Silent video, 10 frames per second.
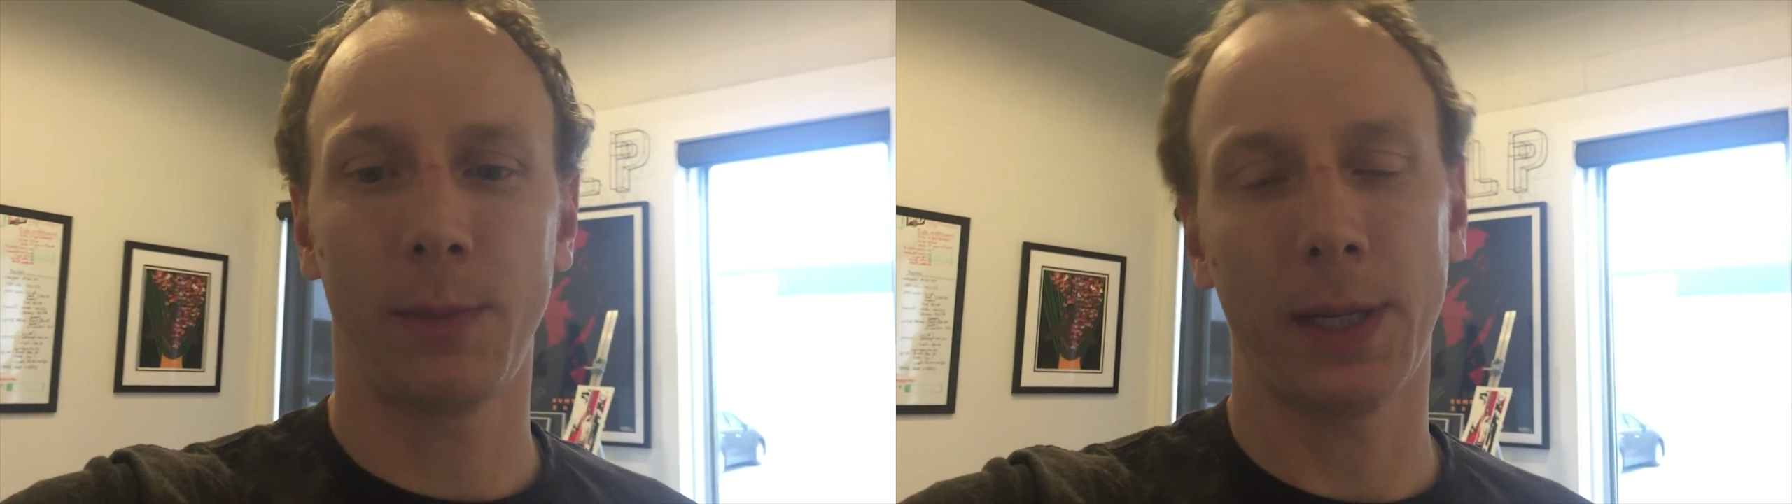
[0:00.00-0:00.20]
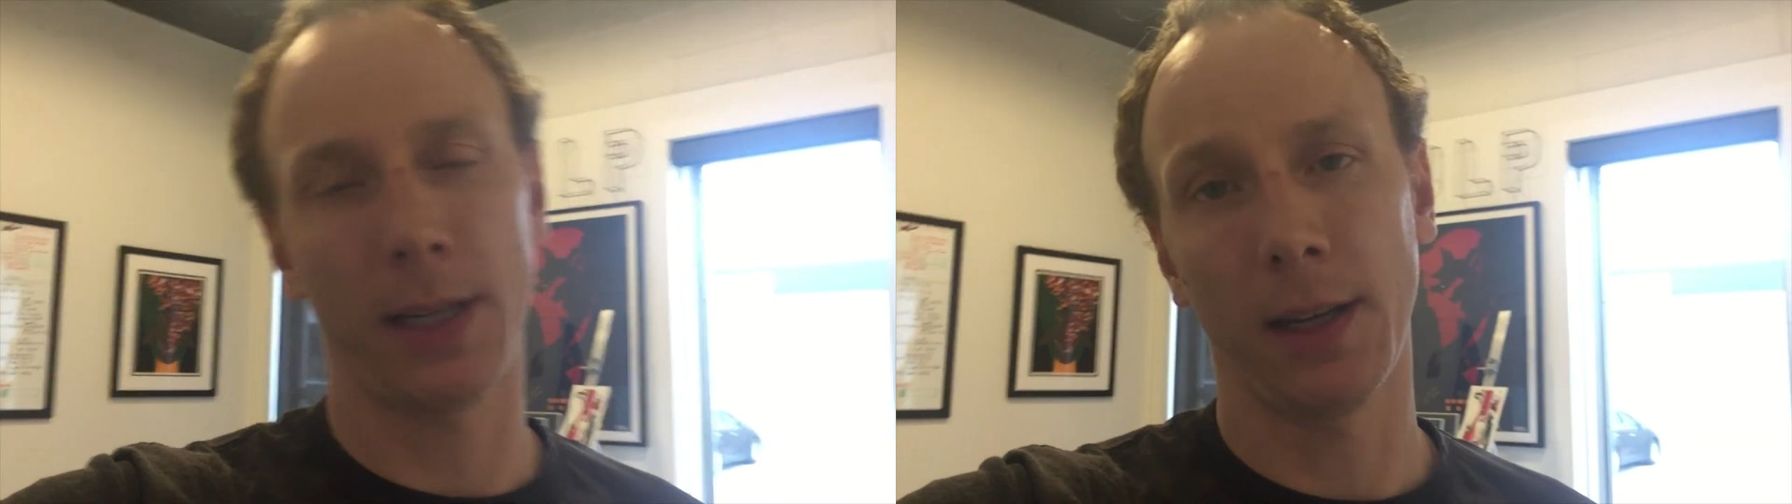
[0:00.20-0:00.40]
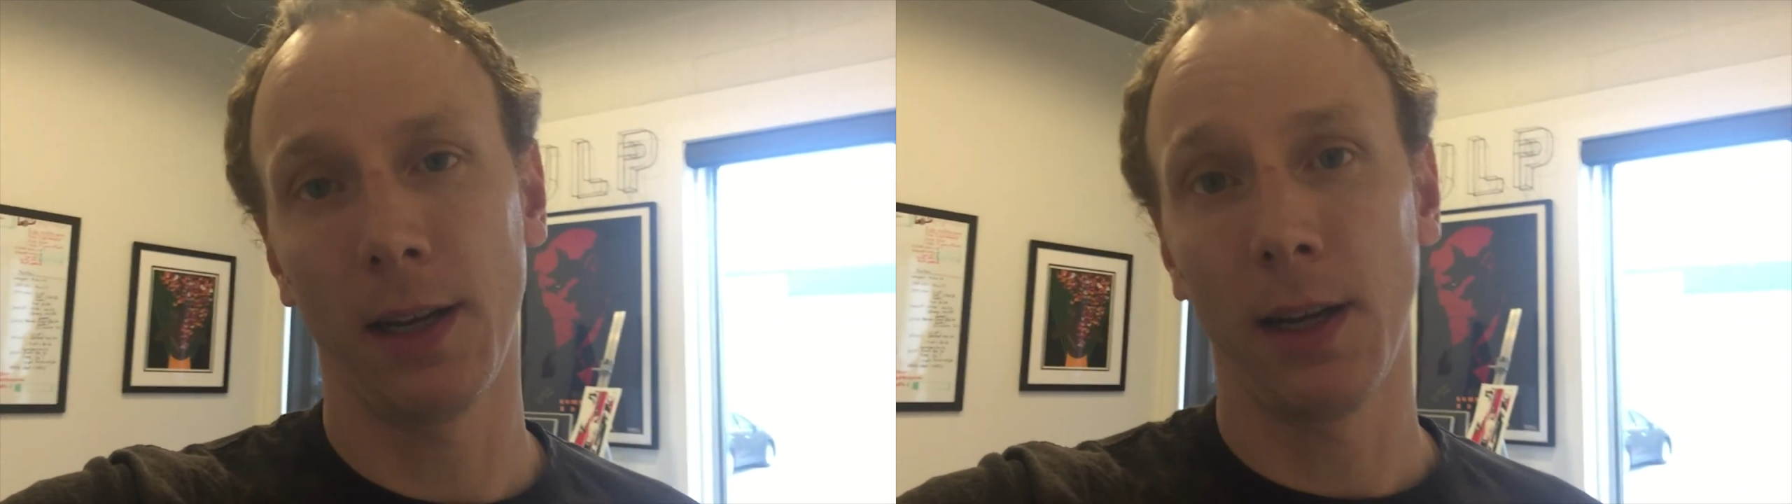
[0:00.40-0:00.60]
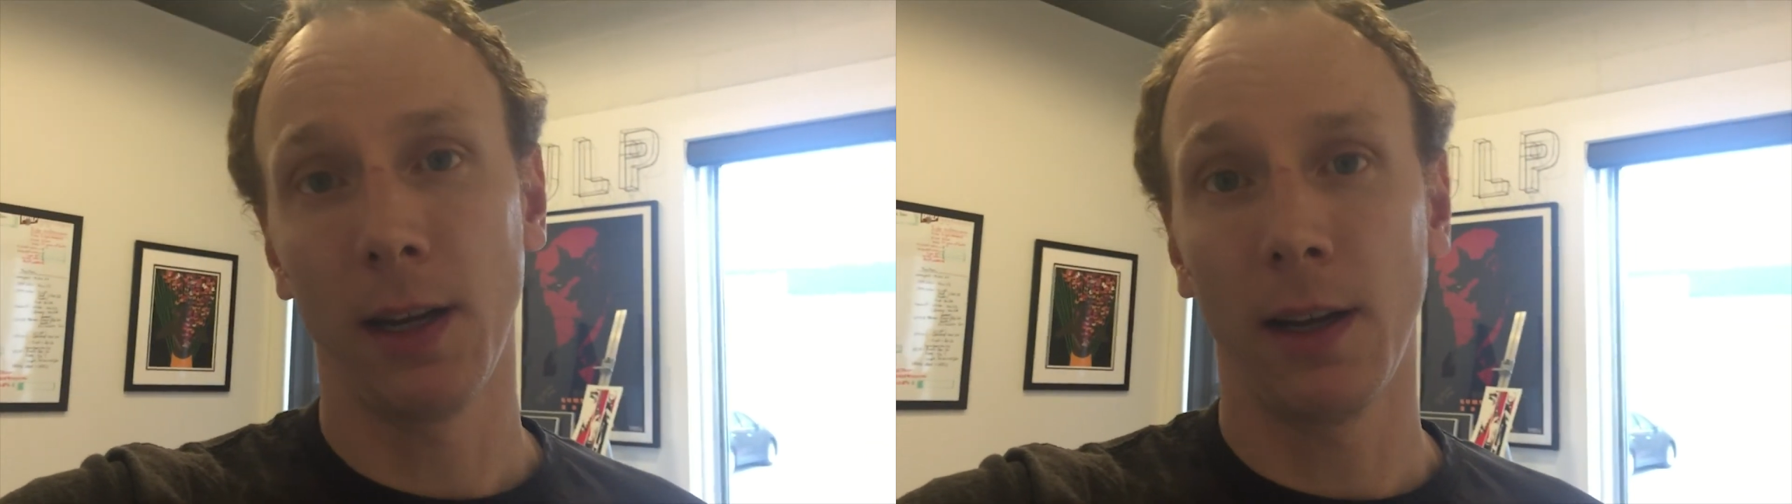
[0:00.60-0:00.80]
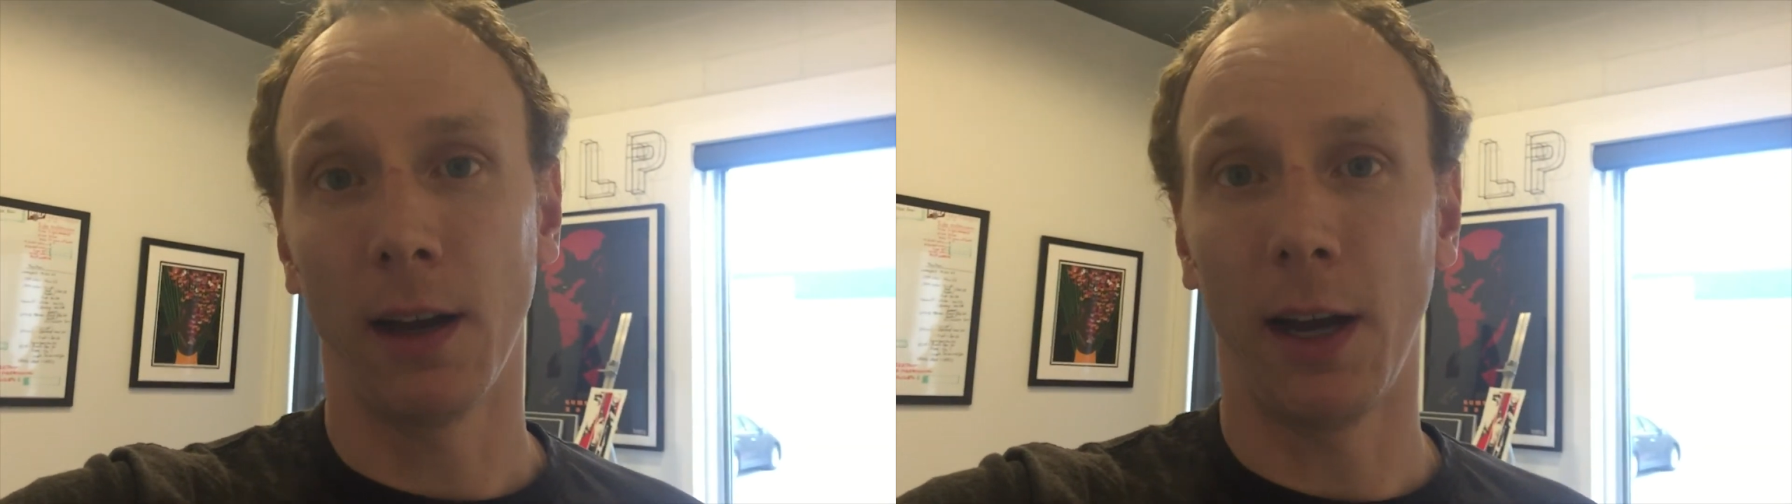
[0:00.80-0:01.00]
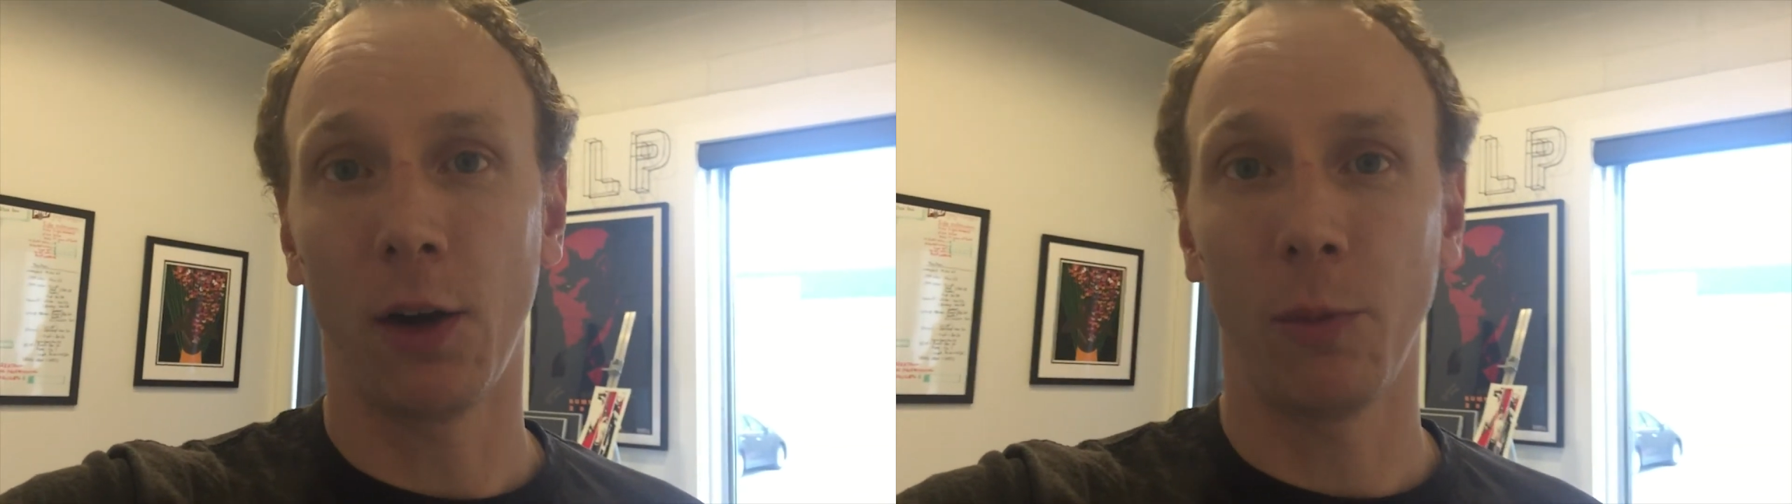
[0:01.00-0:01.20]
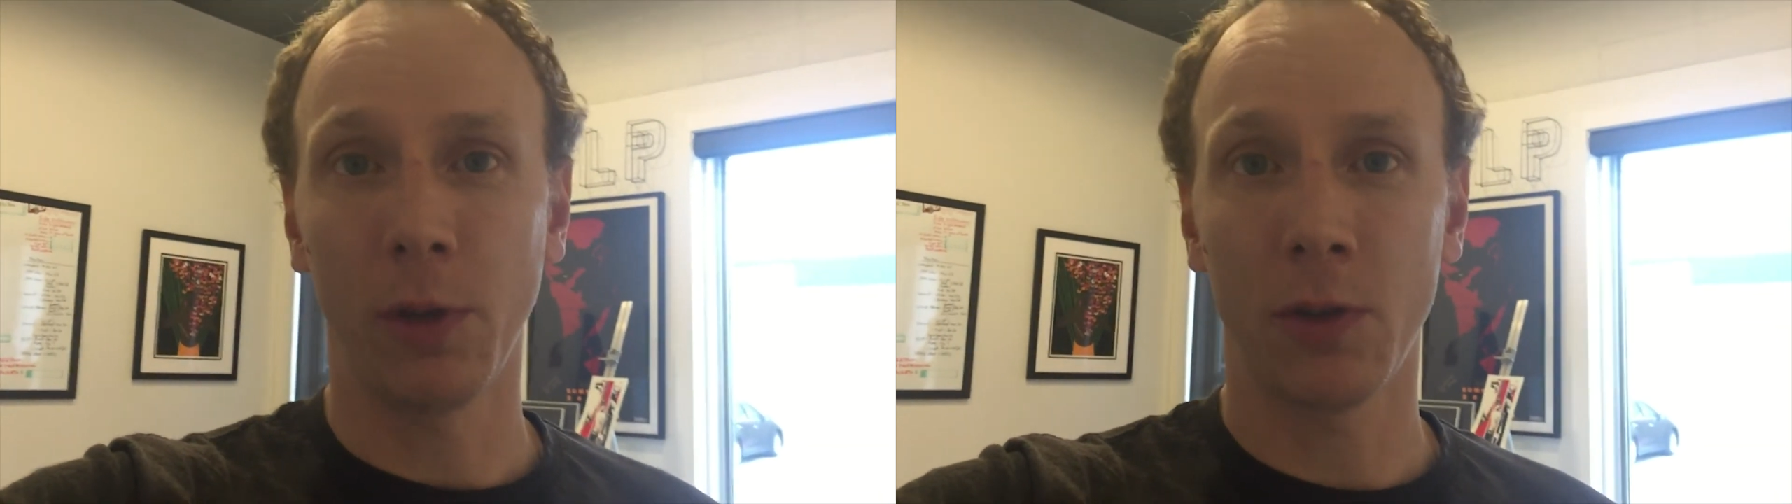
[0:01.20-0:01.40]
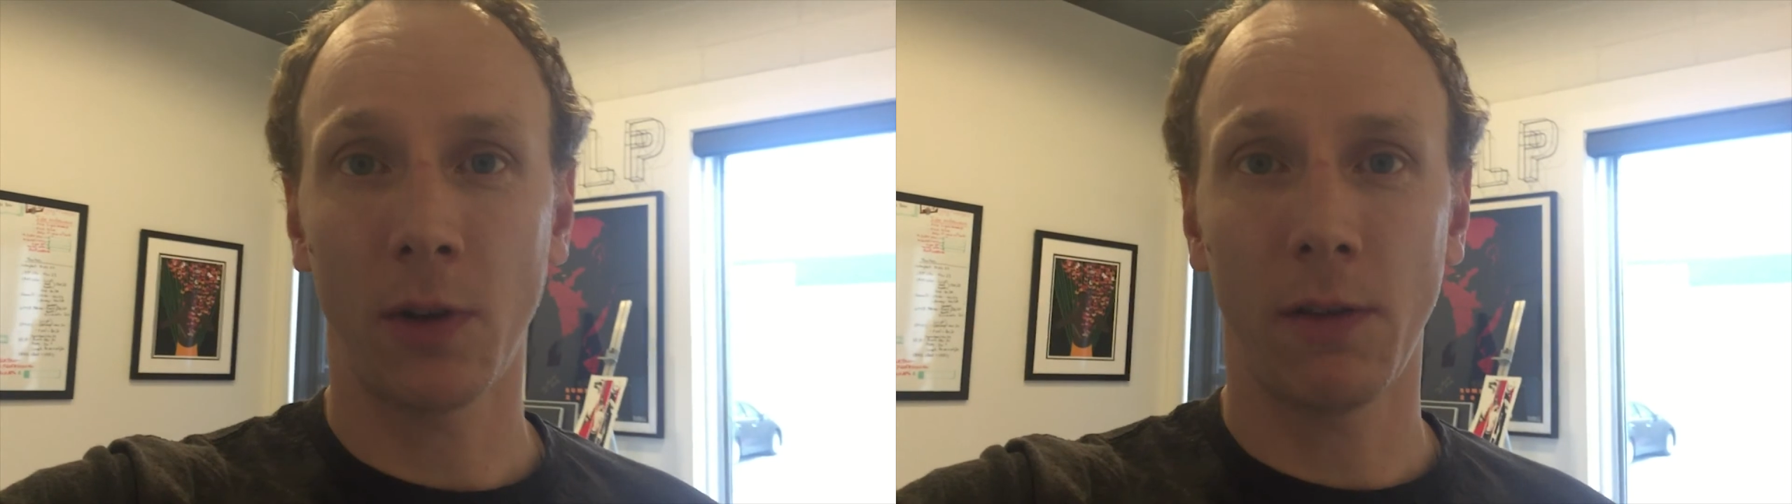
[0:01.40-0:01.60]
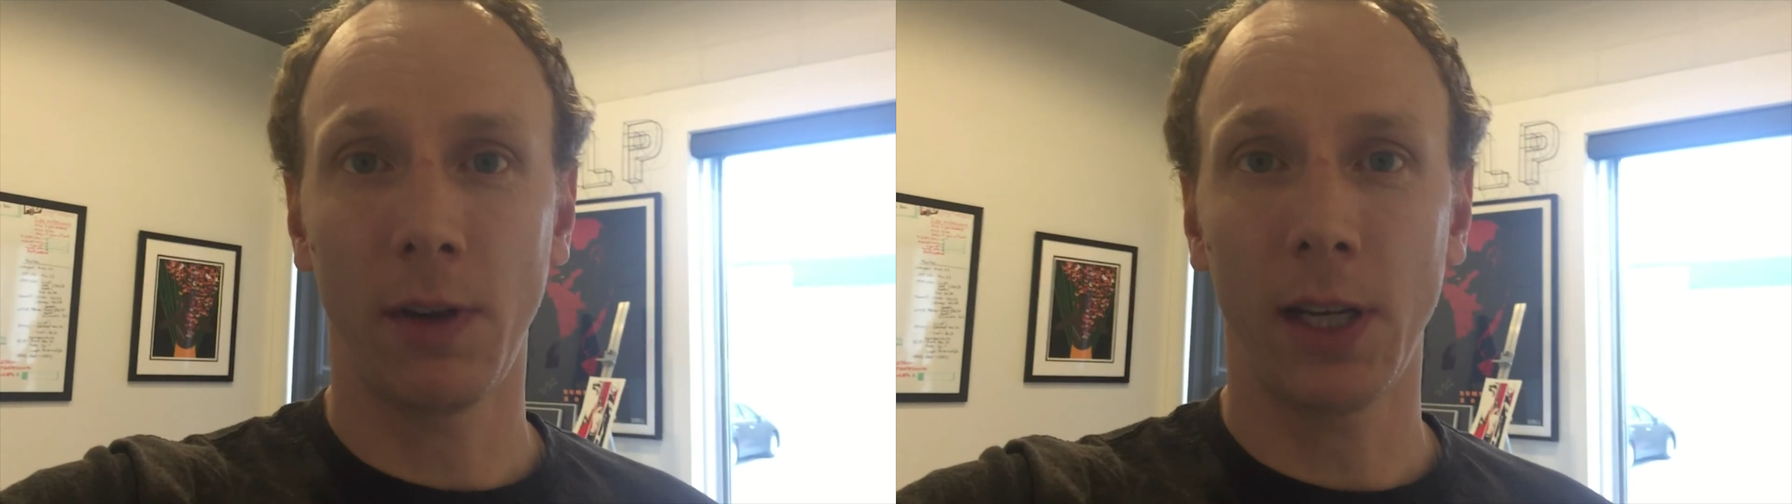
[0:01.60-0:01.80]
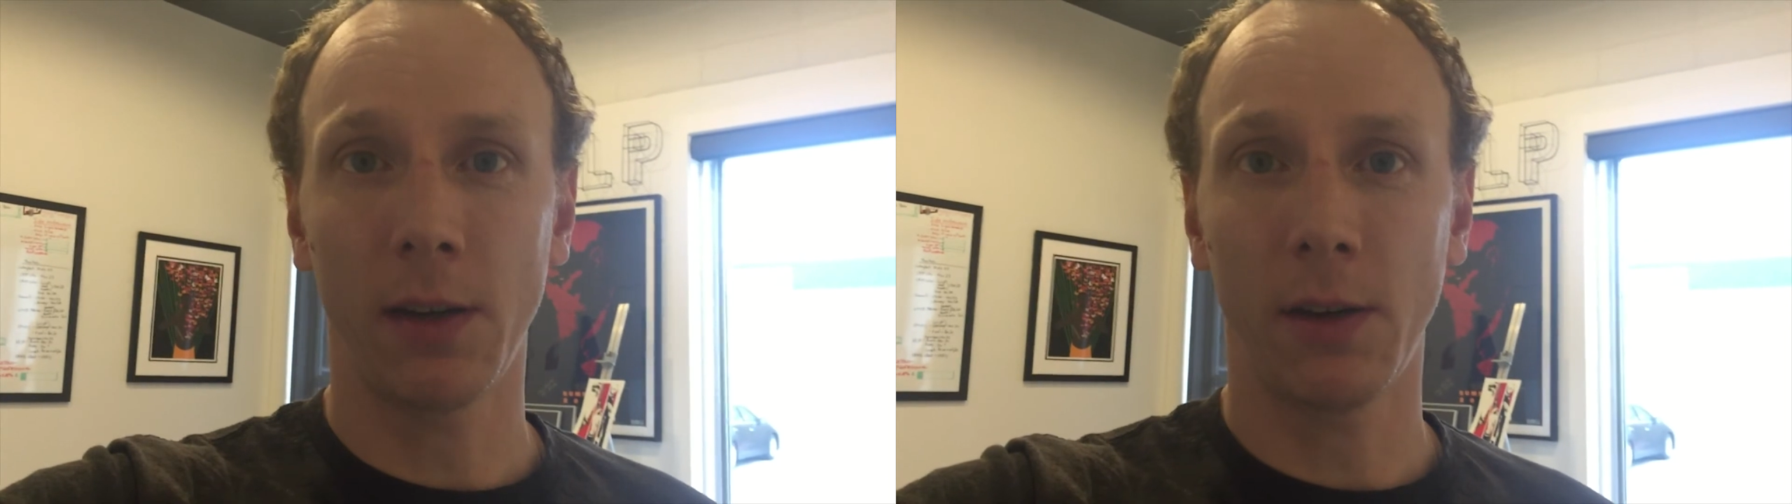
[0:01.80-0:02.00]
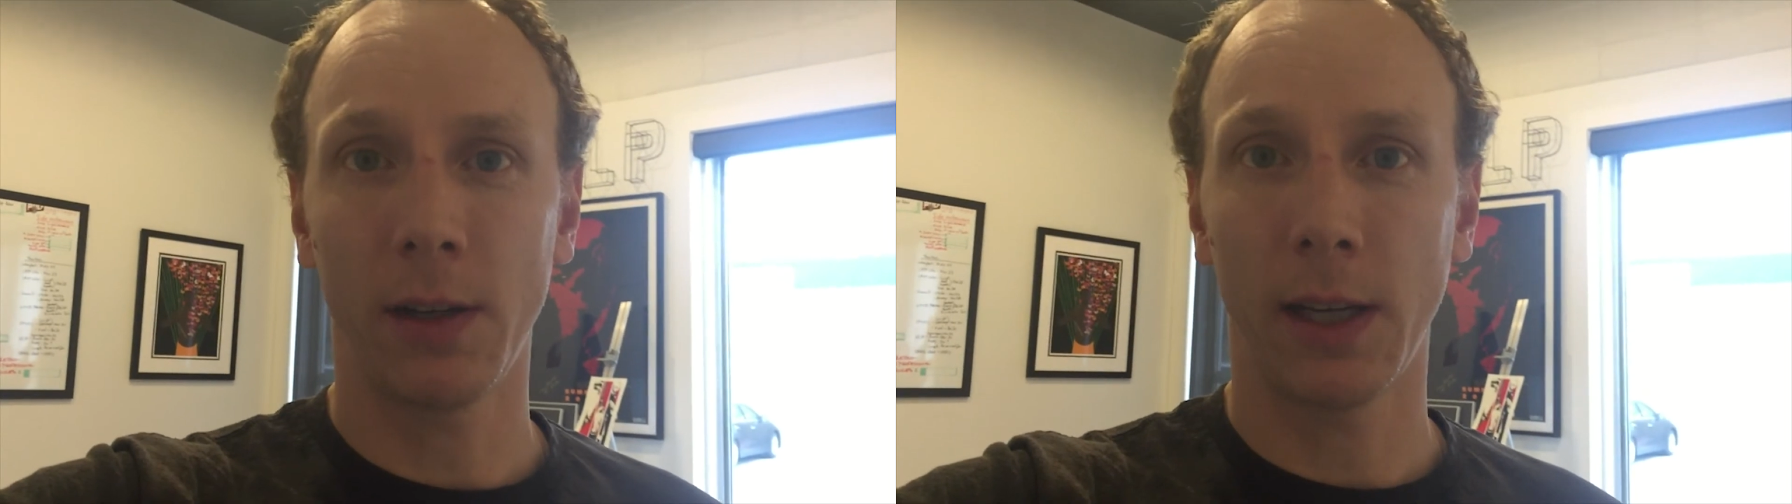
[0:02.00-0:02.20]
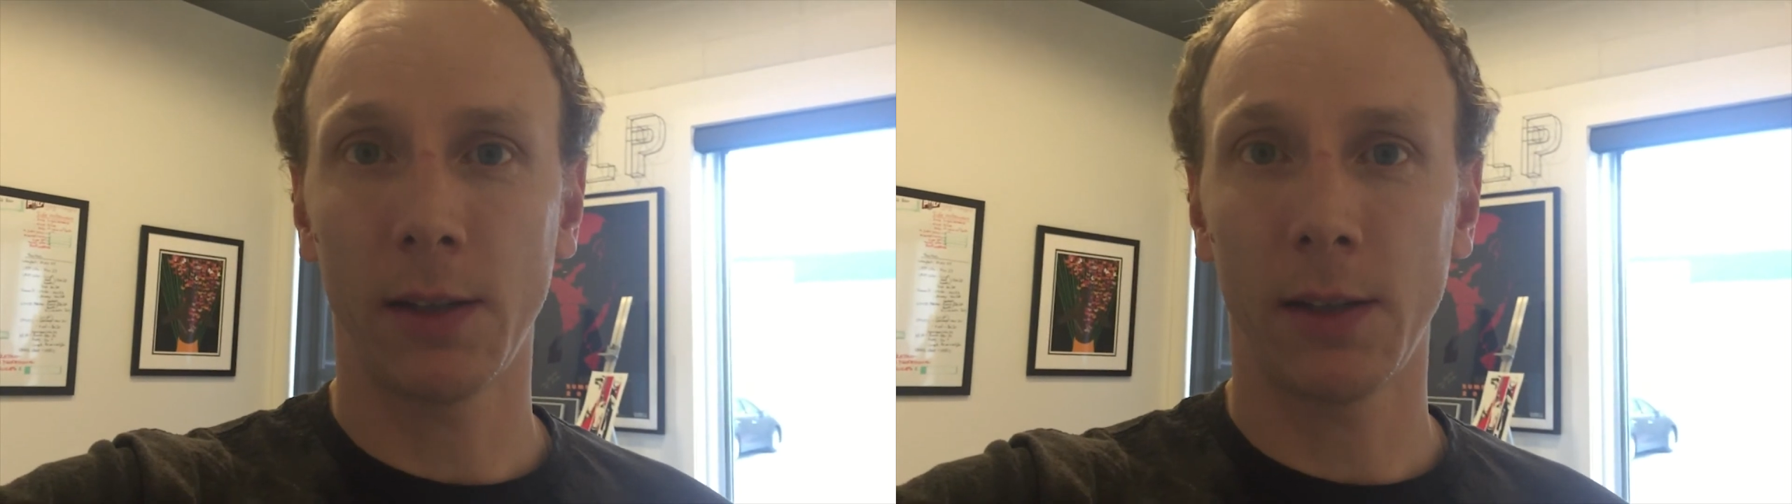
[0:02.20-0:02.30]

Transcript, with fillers: but I hope you enjoy the video.